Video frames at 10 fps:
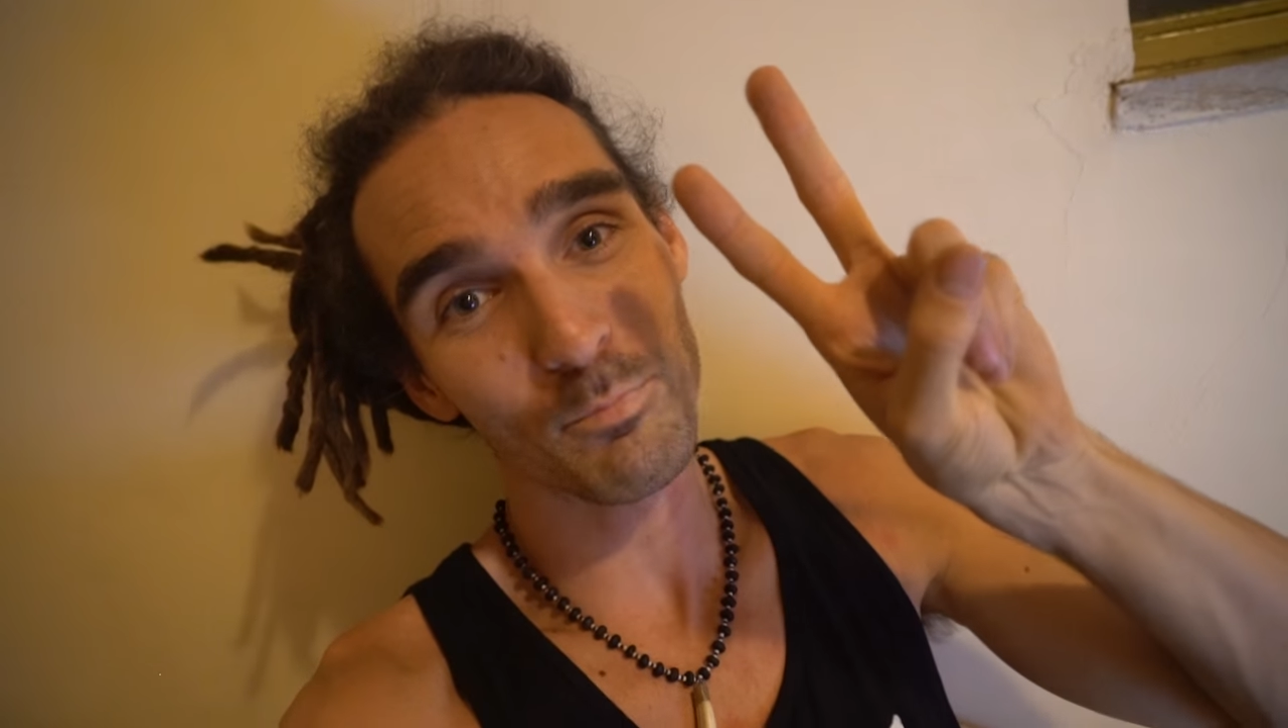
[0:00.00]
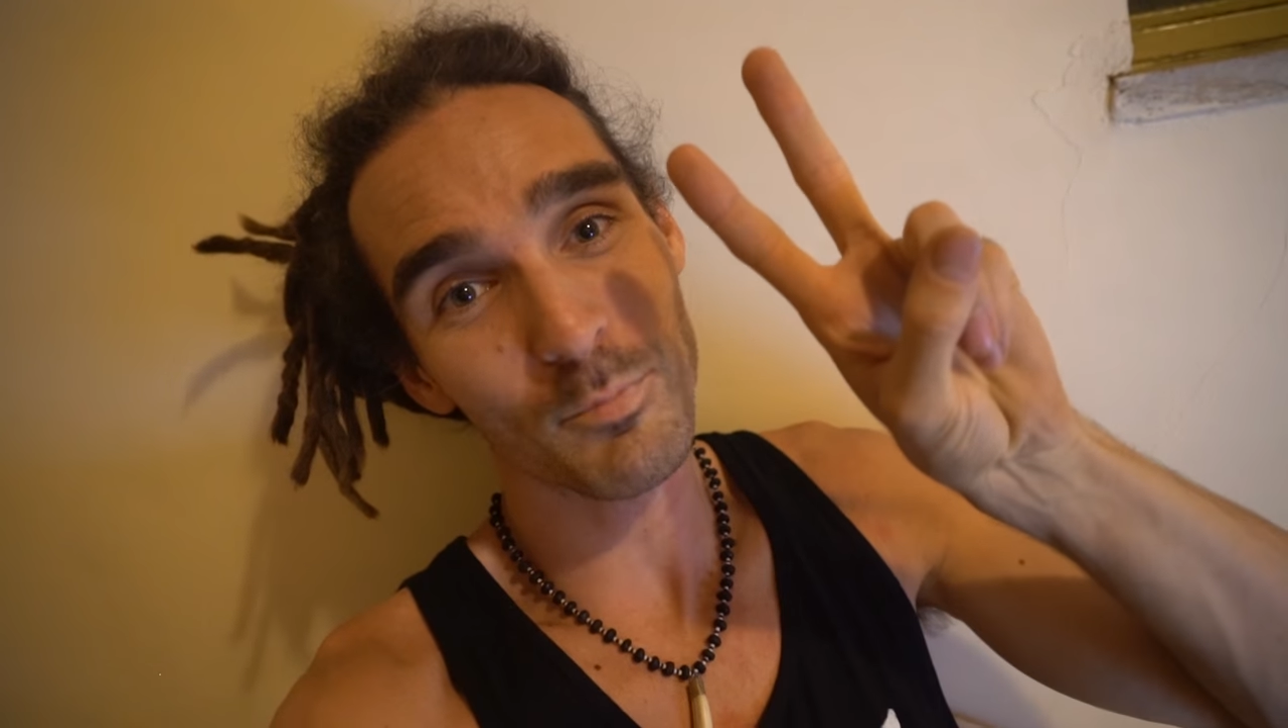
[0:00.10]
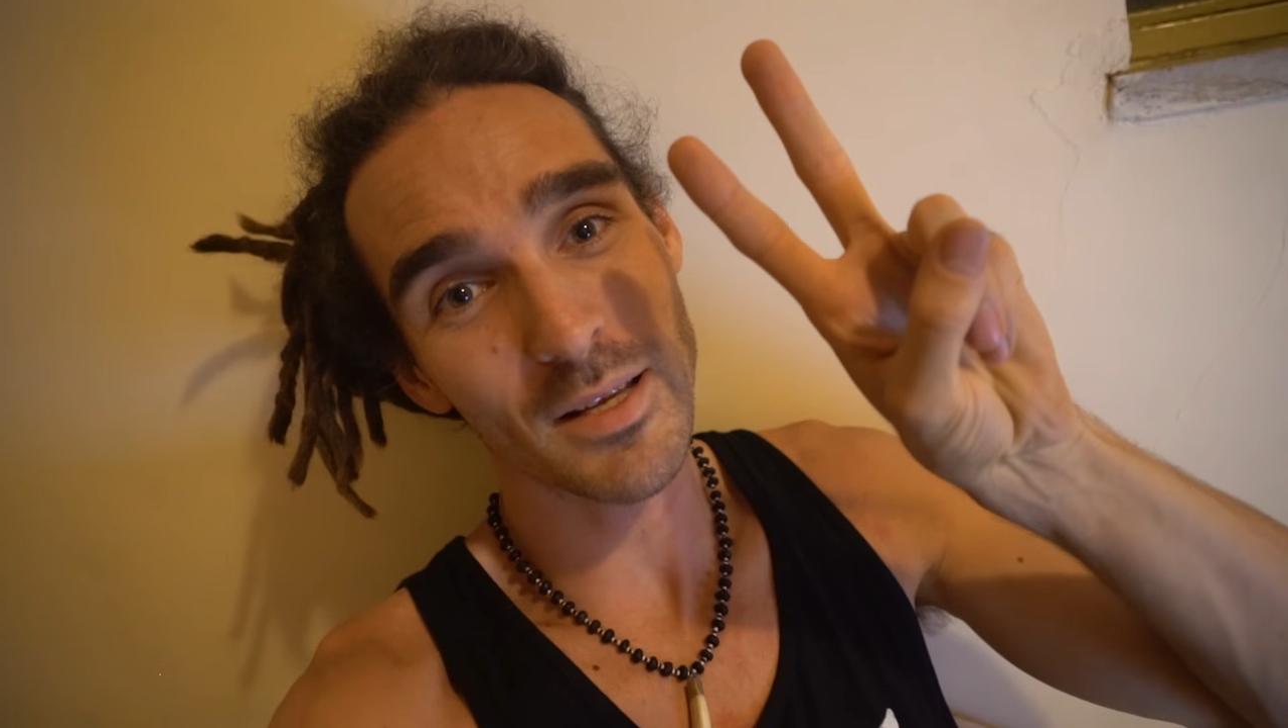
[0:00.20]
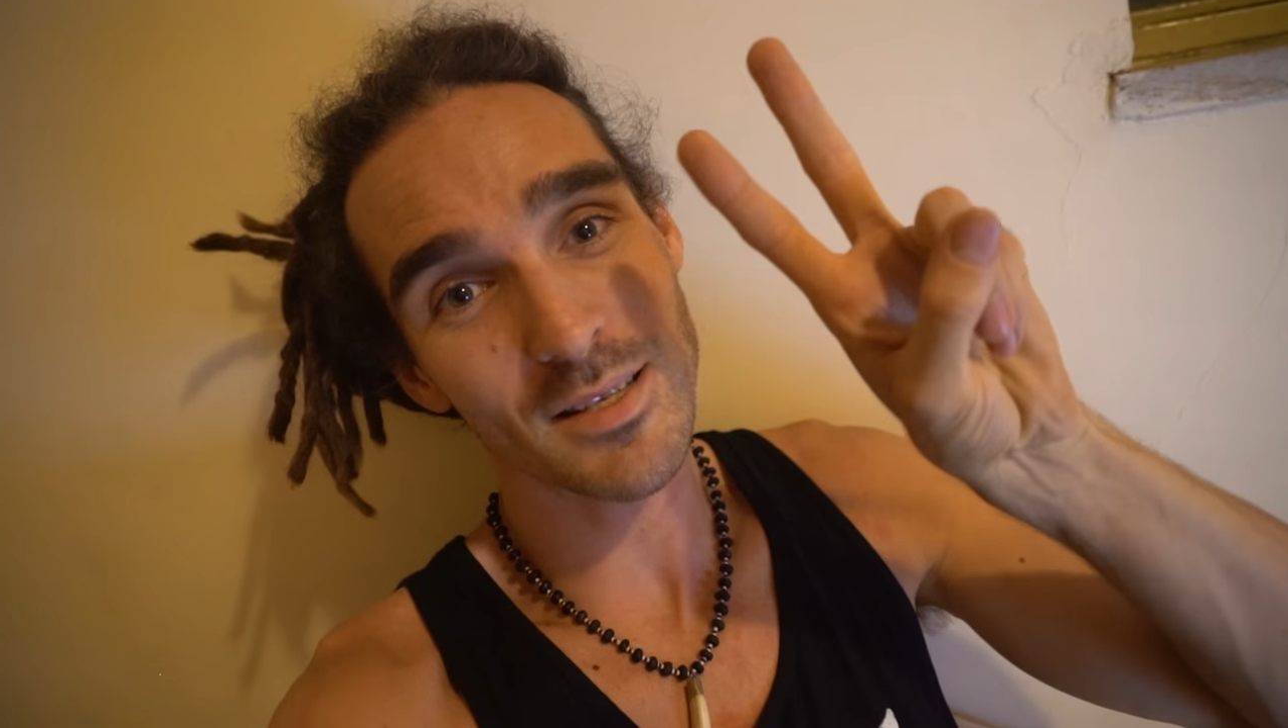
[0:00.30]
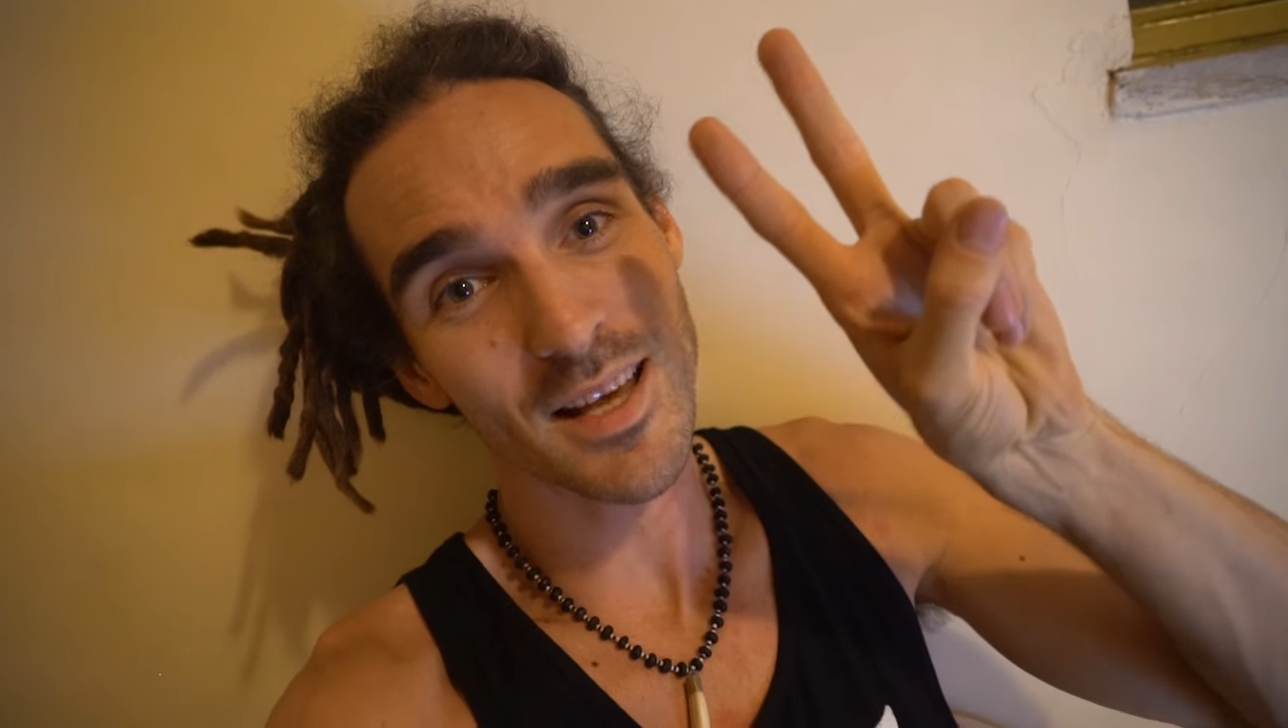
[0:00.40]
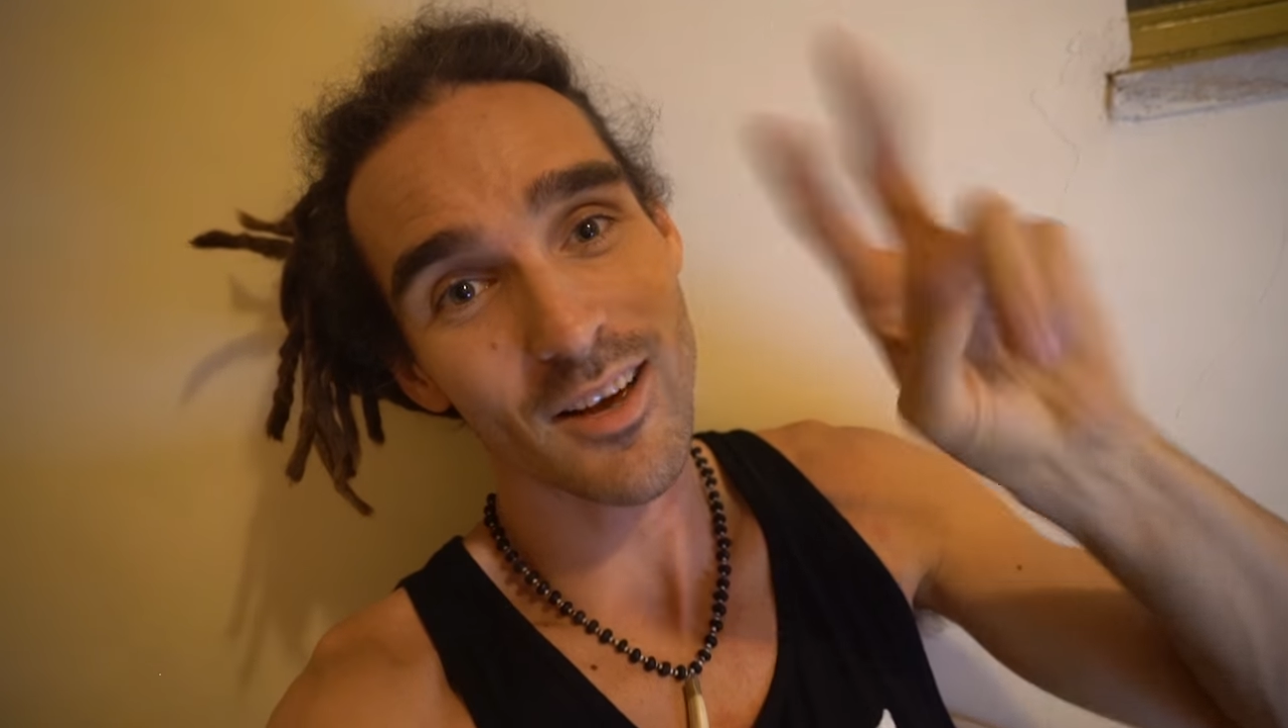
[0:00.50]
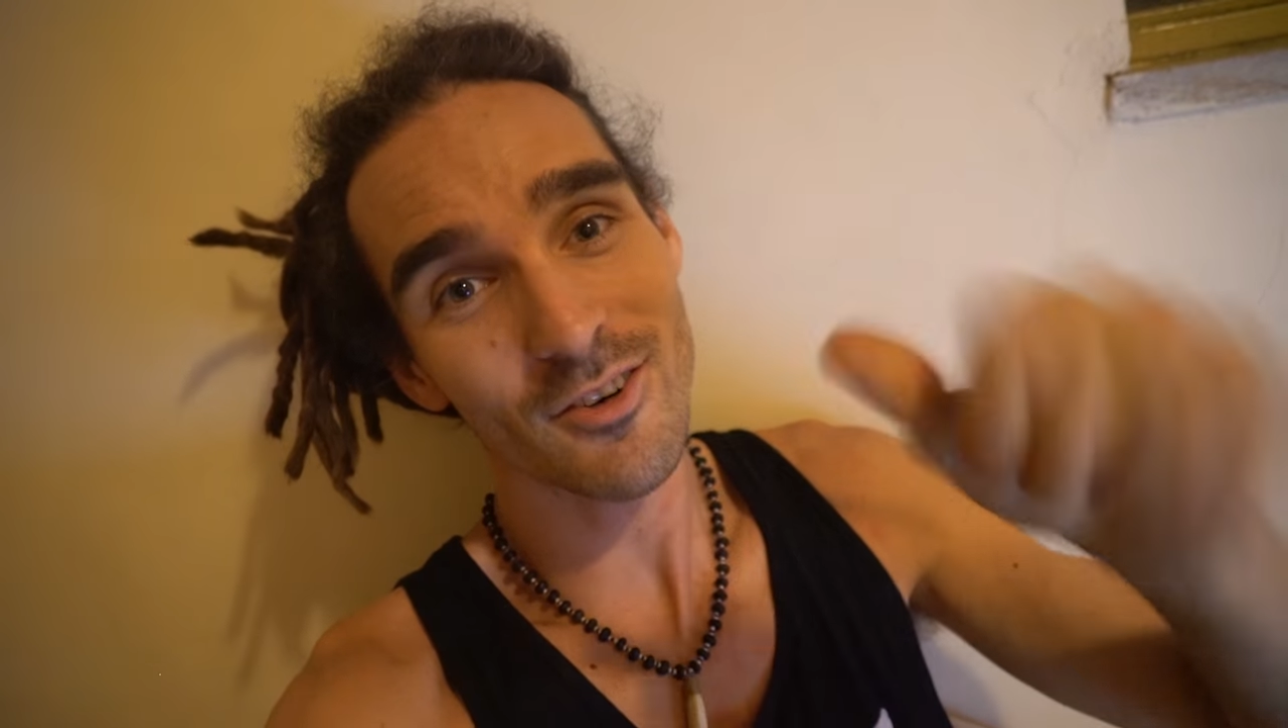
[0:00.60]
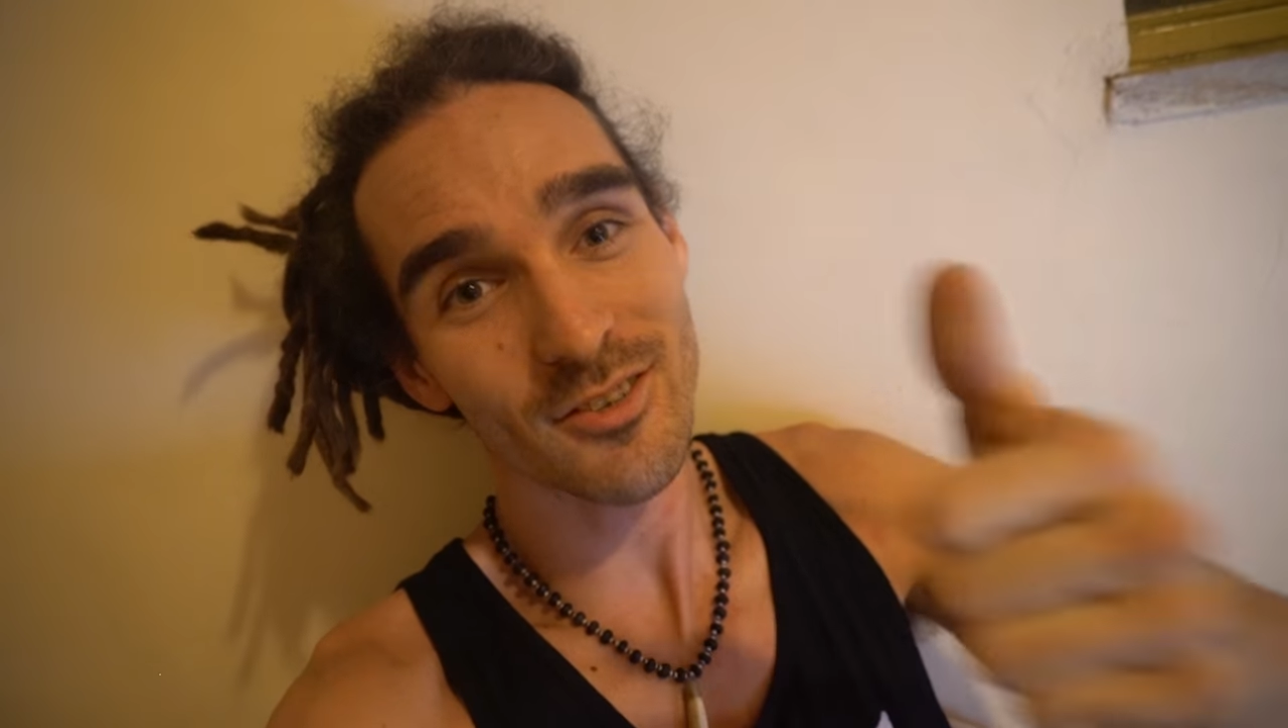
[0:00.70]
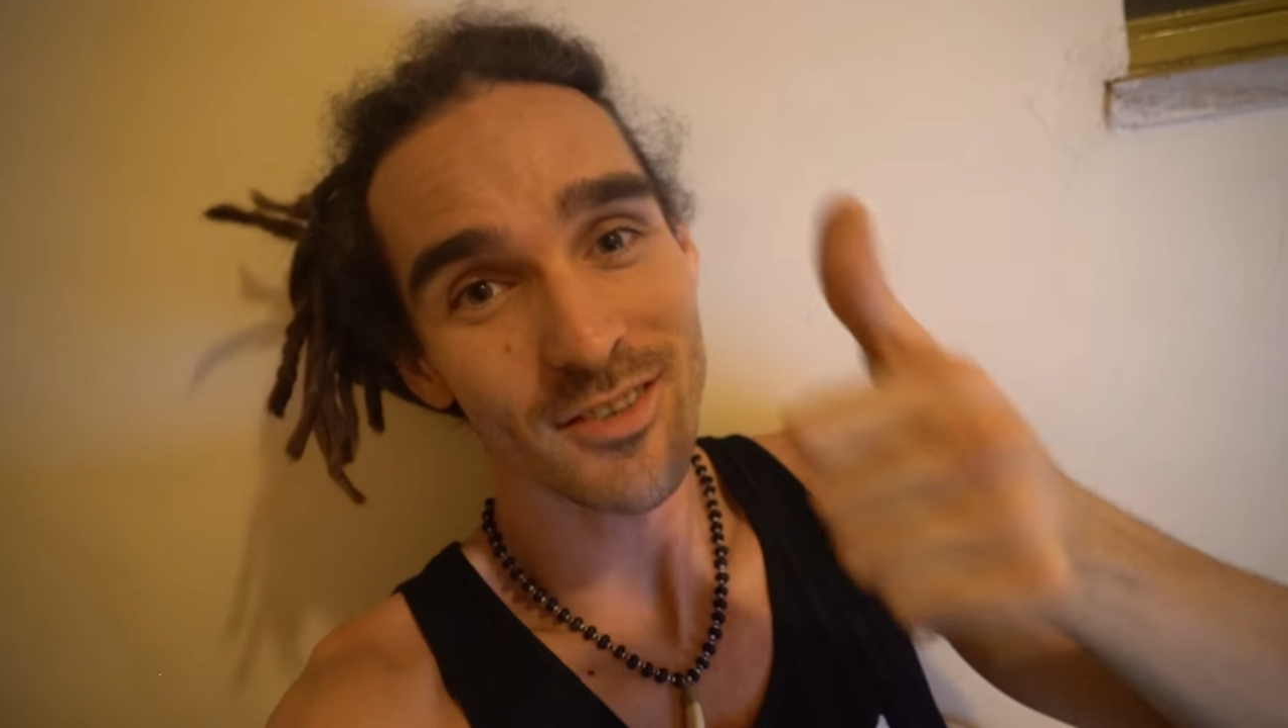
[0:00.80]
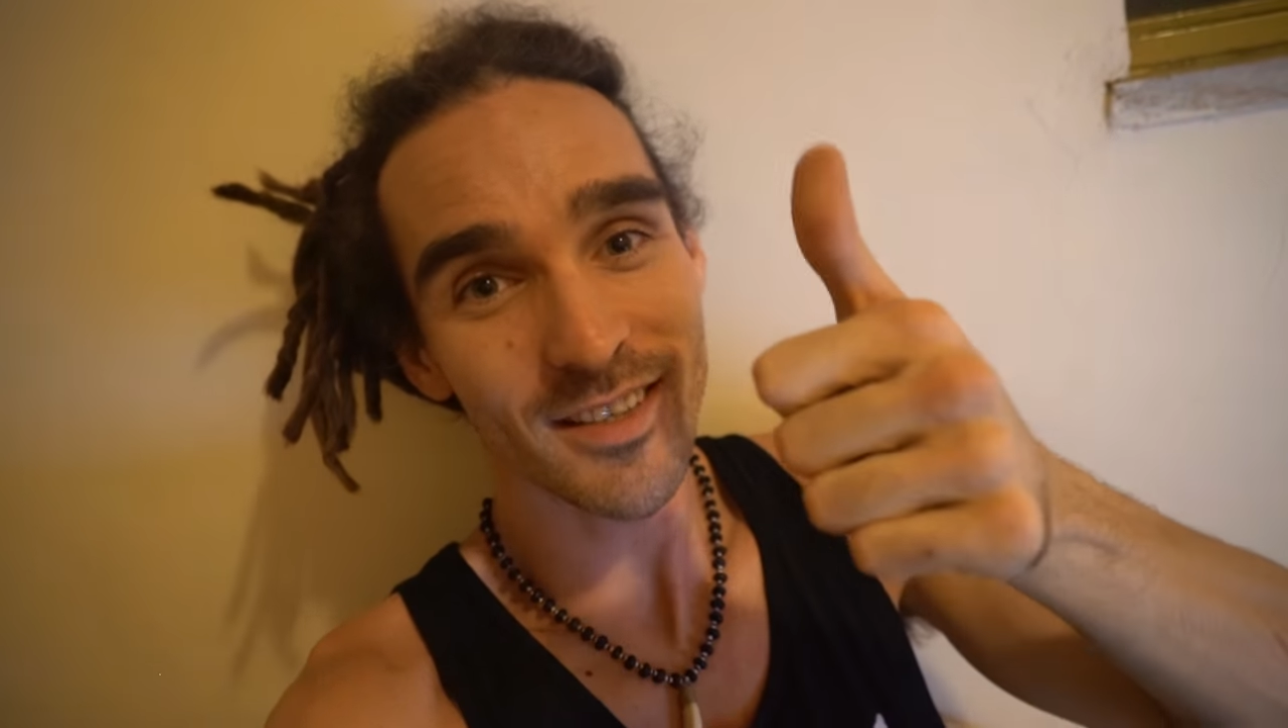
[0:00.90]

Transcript: Peace out.